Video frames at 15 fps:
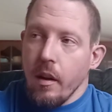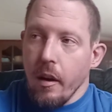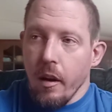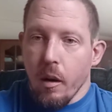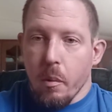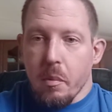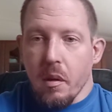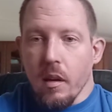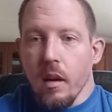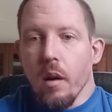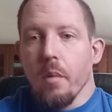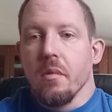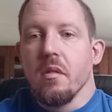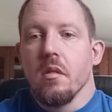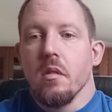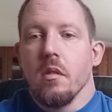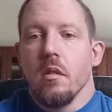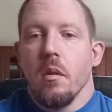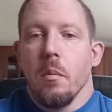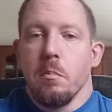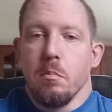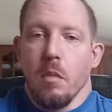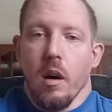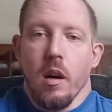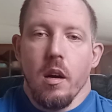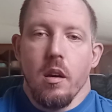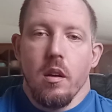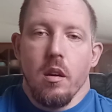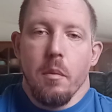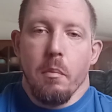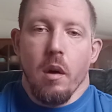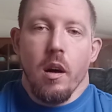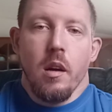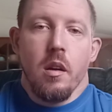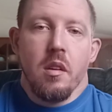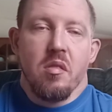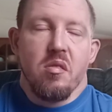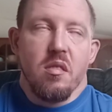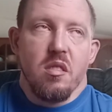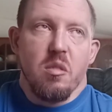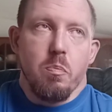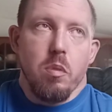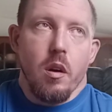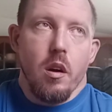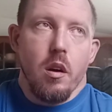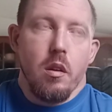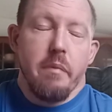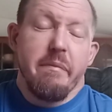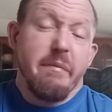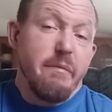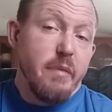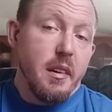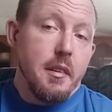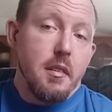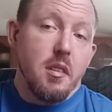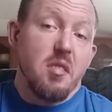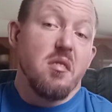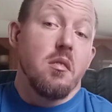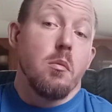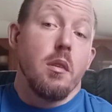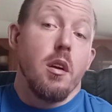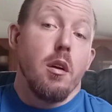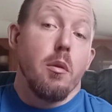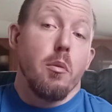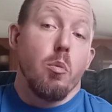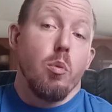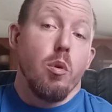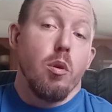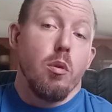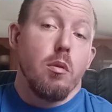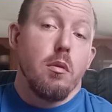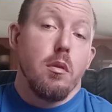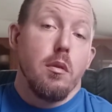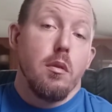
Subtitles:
and everything else. Mine is to spread fitness around the world.